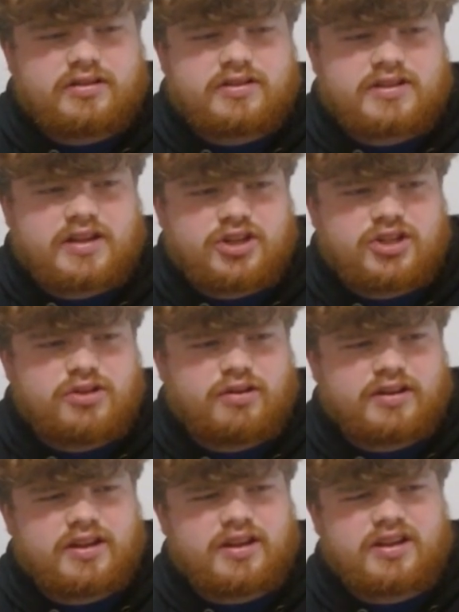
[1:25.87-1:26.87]
the statue,
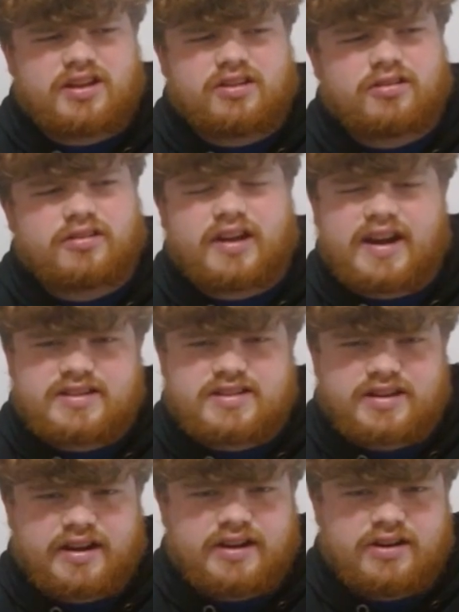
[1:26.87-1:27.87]
I think, either last
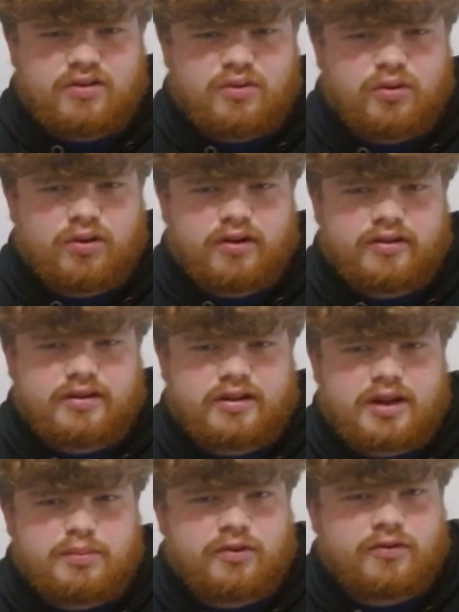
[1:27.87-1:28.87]
night or the
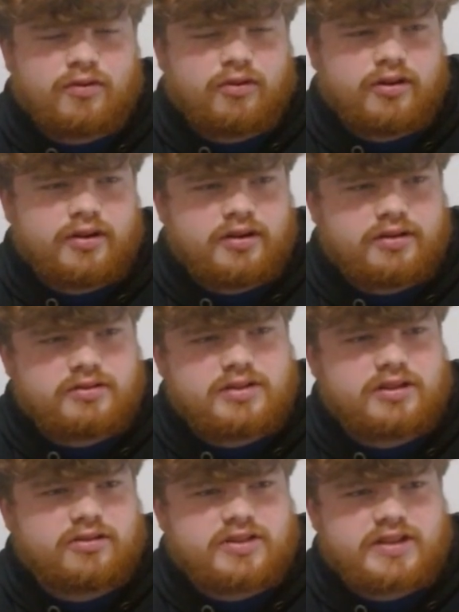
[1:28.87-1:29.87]
night before. It was
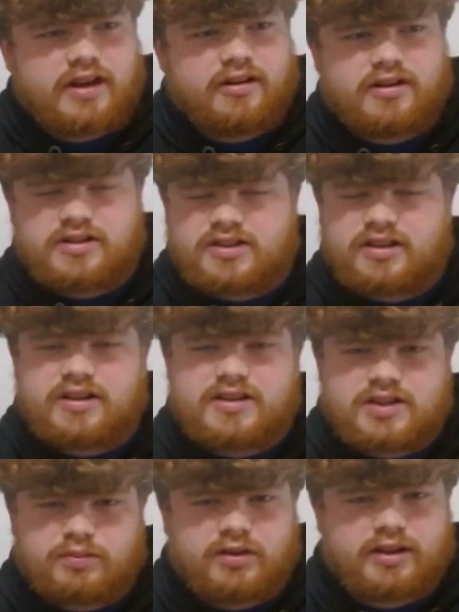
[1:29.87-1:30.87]
either Saturday, Sunday,
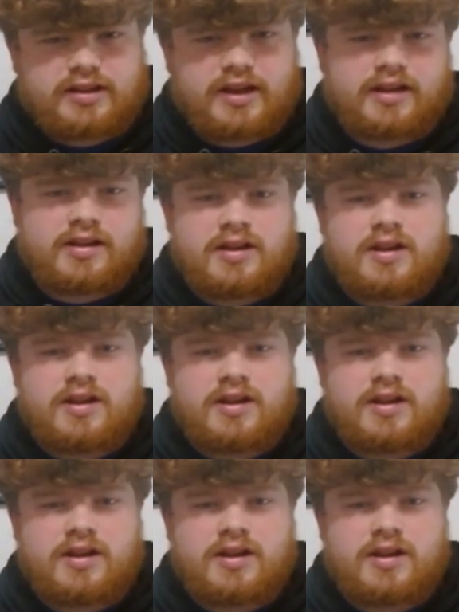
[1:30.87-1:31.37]
something like that.